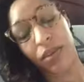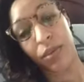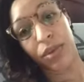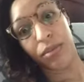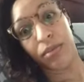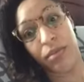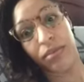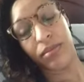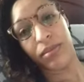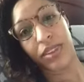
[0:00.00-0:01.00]
room
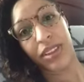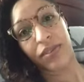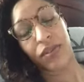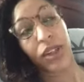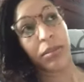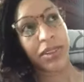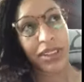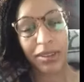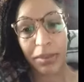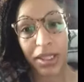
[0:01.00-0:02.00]
for him to
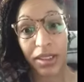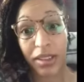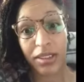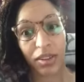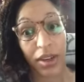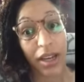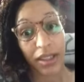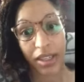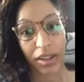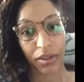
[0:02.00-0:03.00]
speak so that I
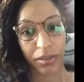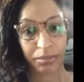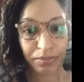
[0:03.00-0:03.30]
can hear him.